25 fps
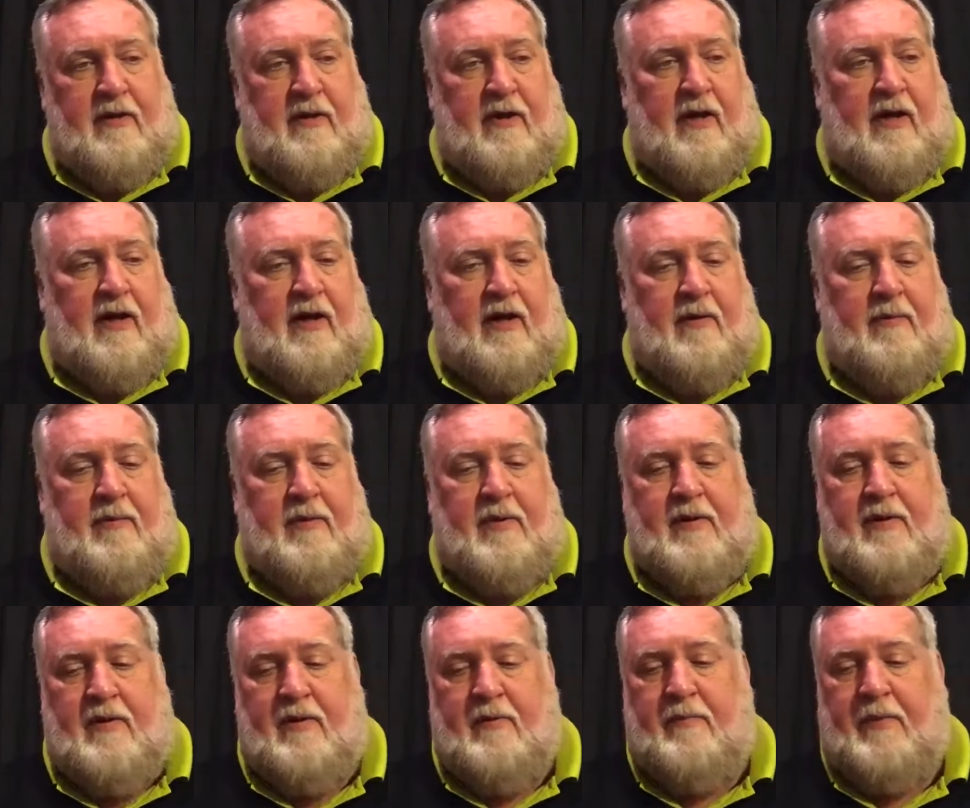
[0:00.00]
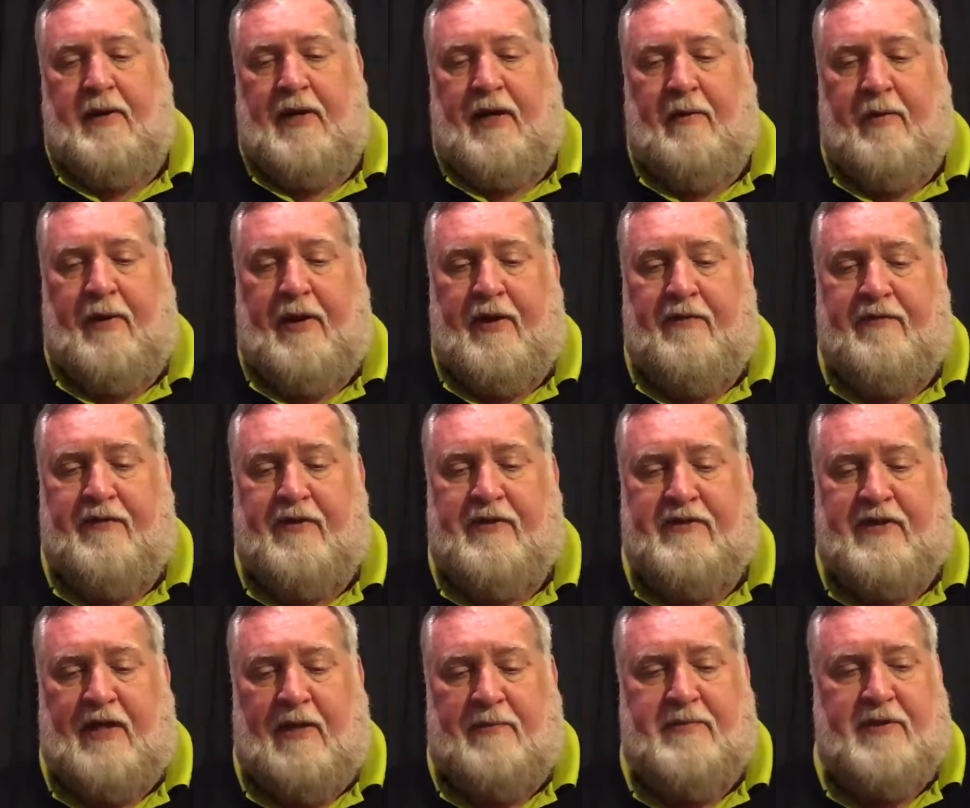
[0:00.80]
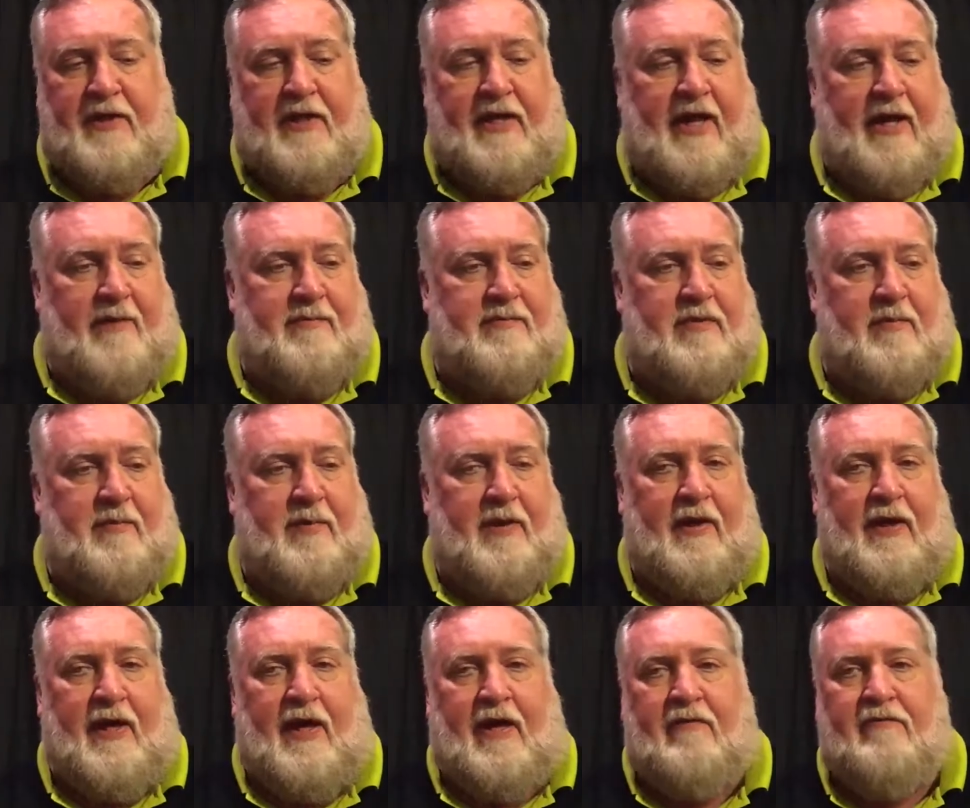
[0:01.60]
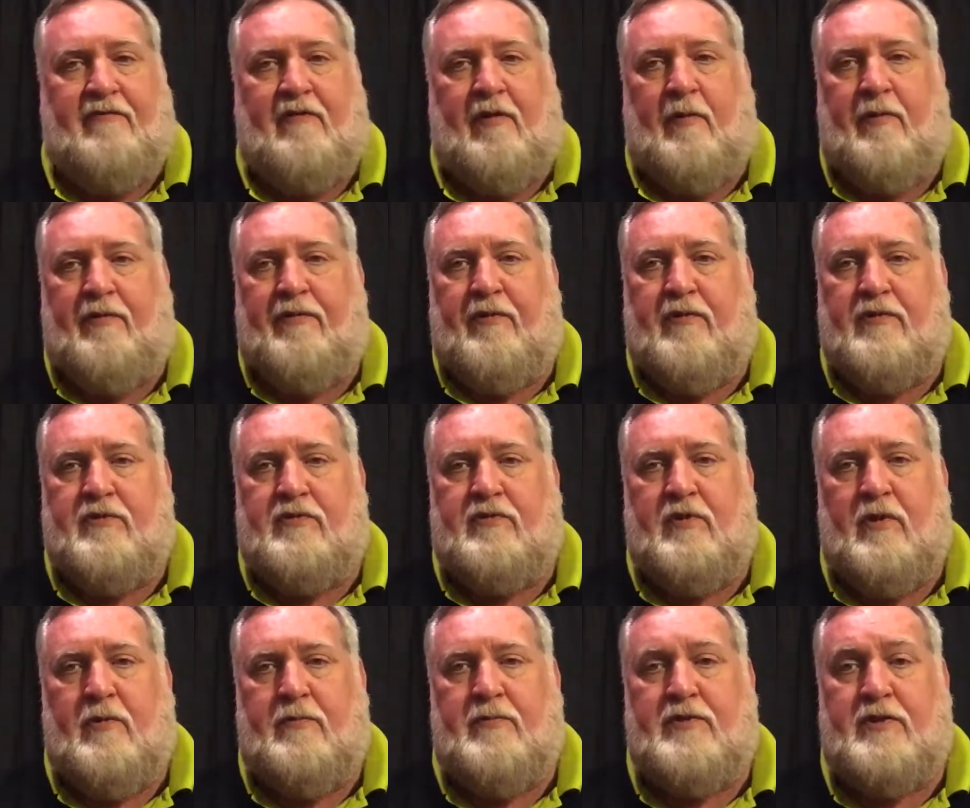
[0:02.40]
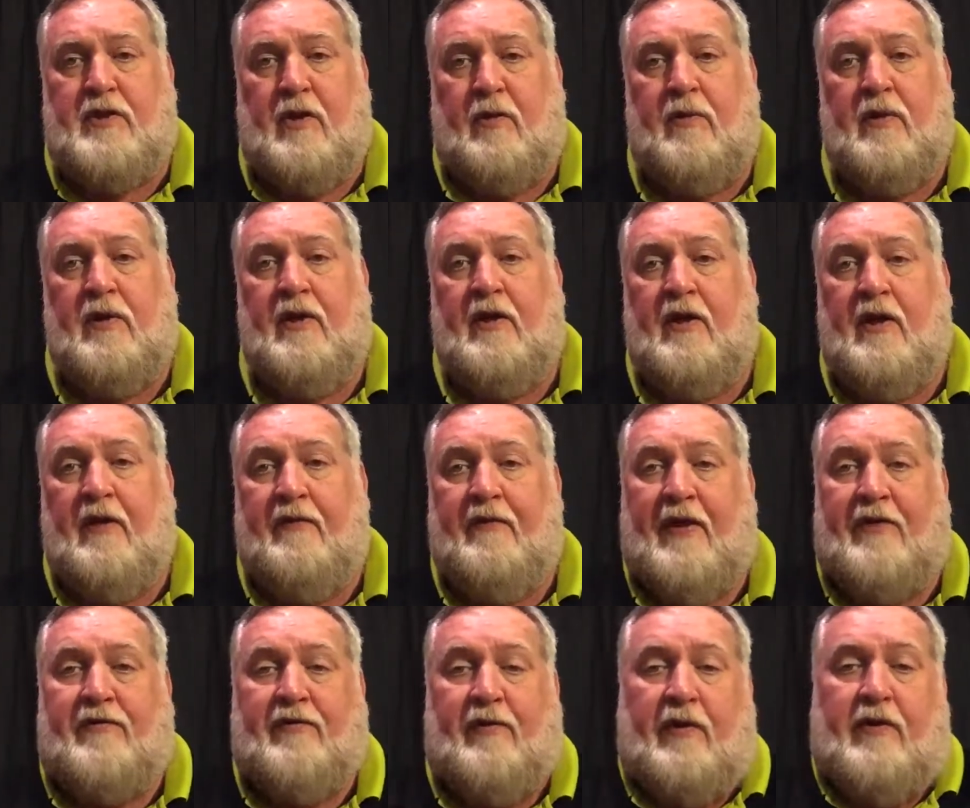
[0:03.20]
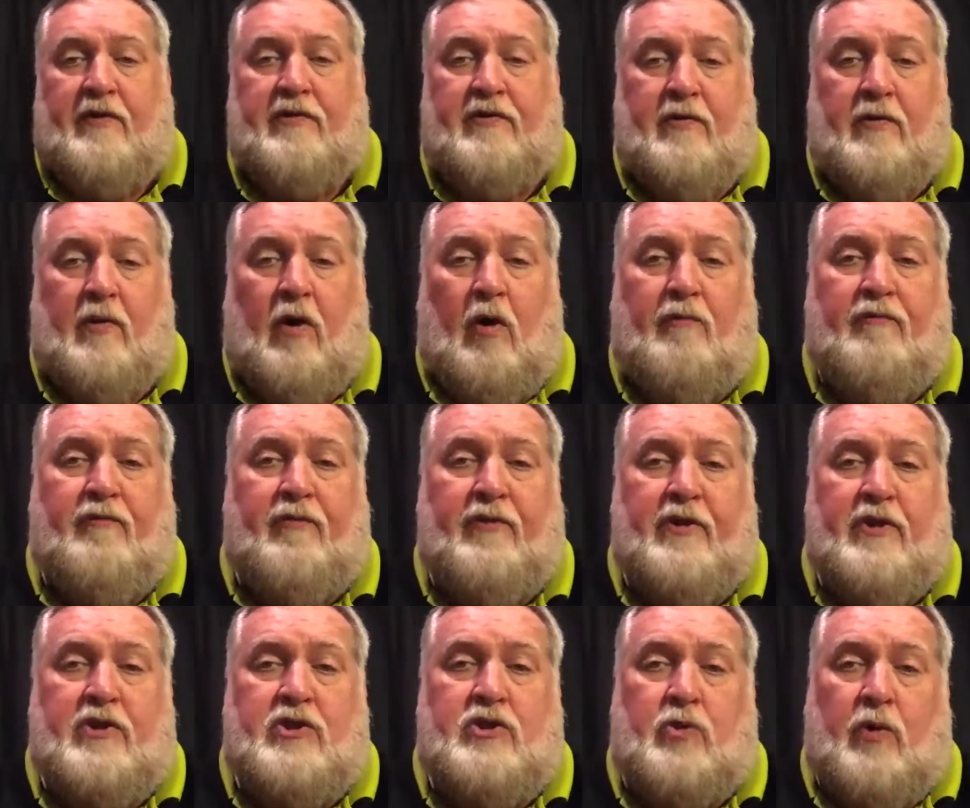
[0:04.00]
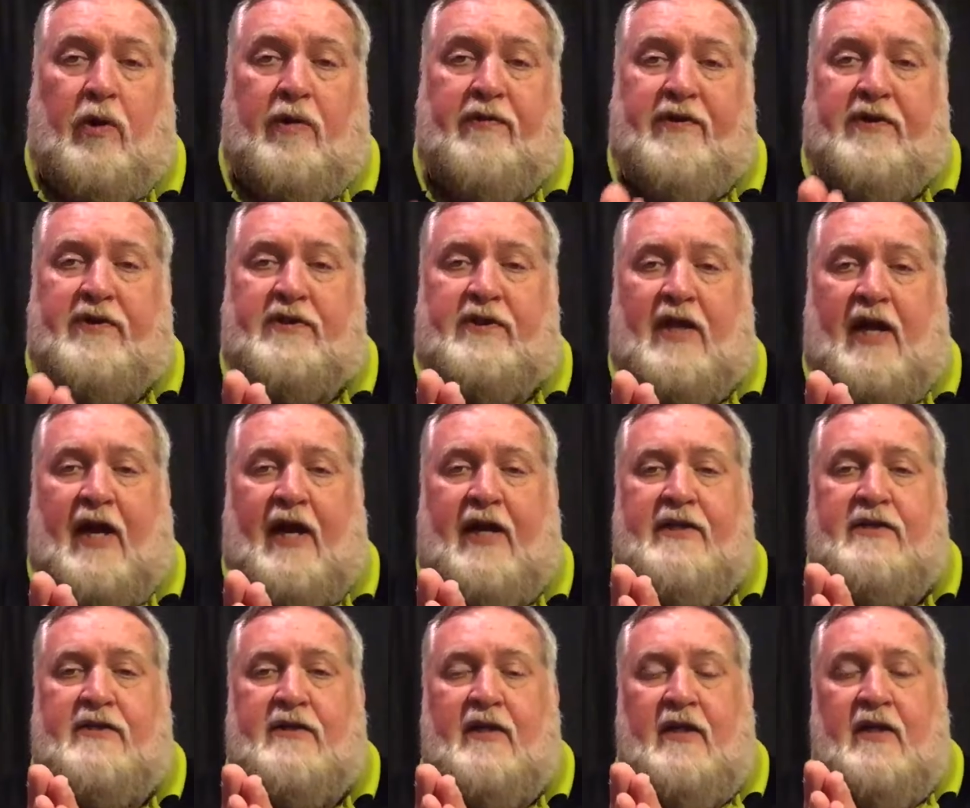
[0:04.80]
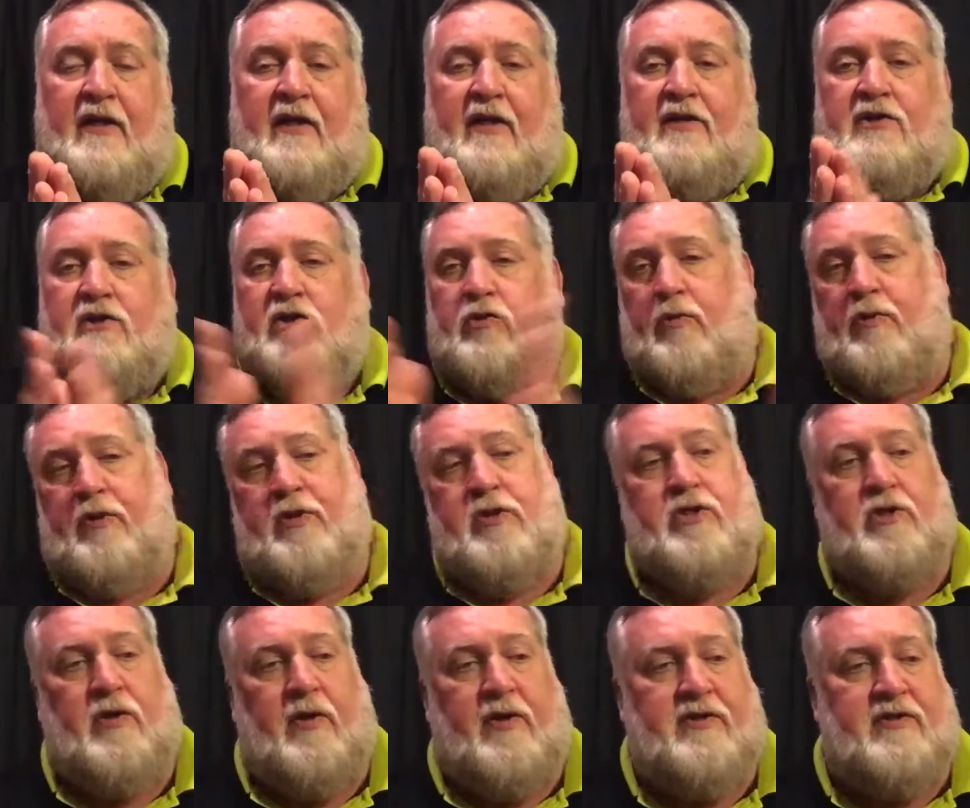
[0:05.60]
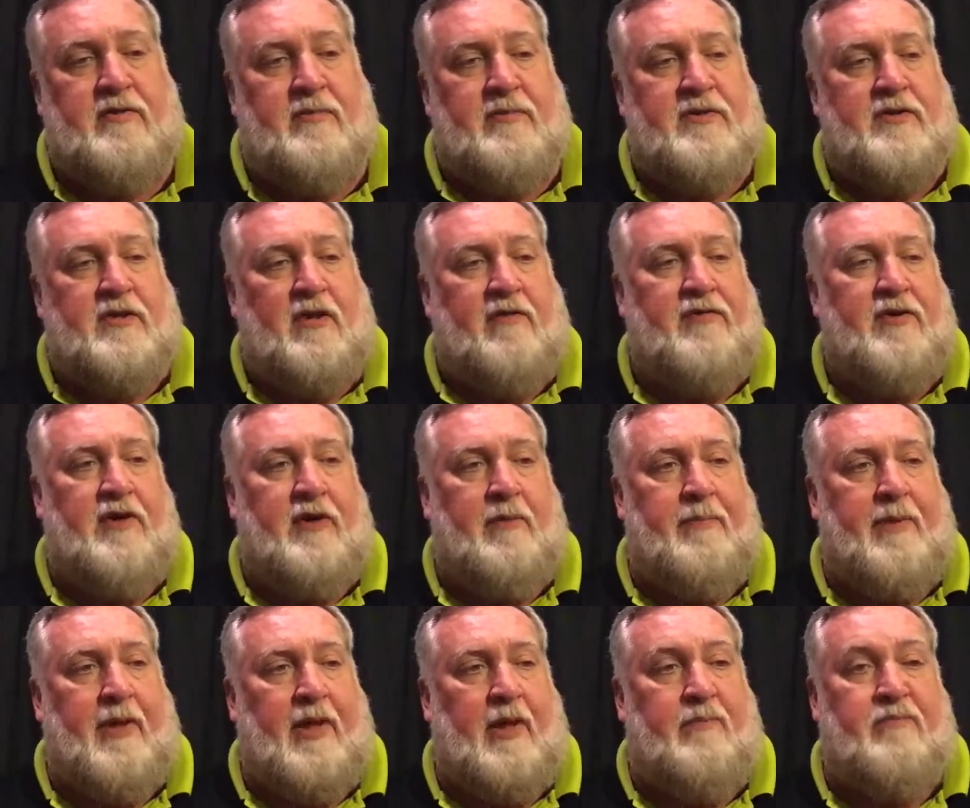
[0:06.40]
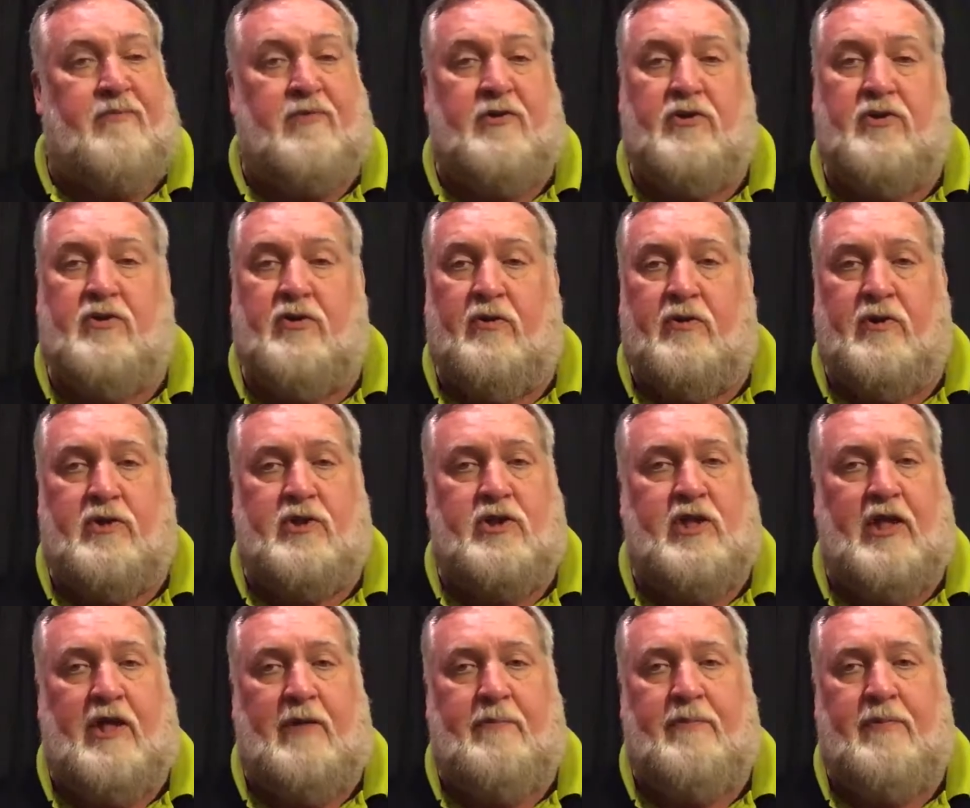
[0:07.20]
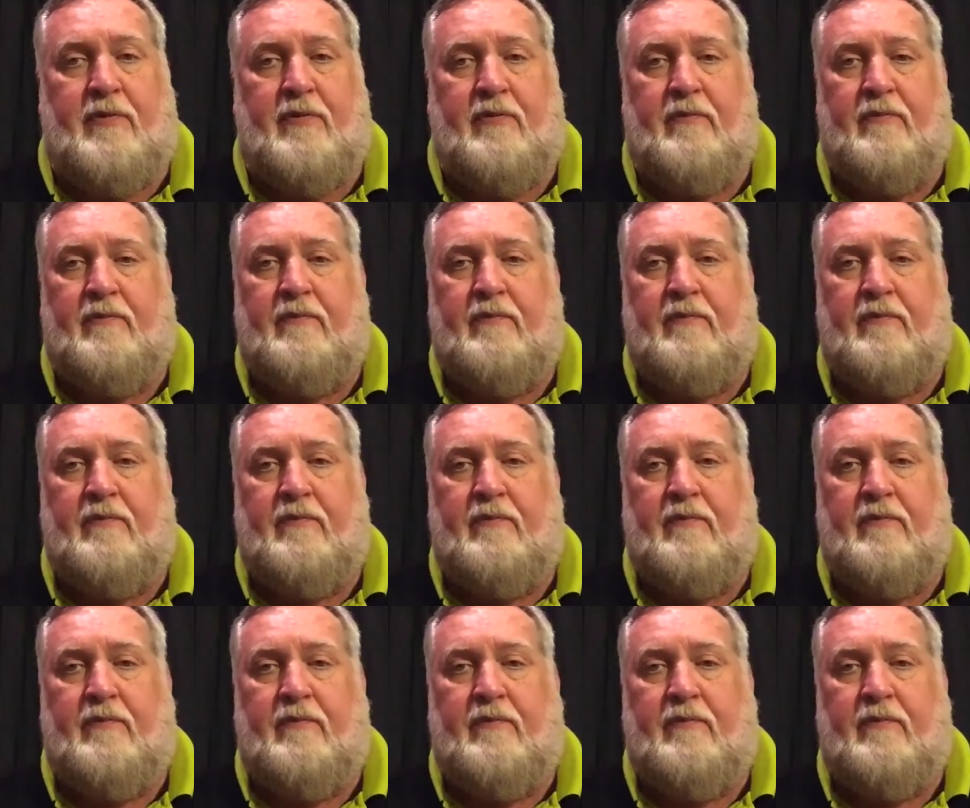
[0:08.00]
But anyway, these types of games can be a lot of fun with those groups. So that's what I'm going to do. Hopefully you enjoyed this, guys. Just wanted to show you some stuff you can pick up for dirt cheap.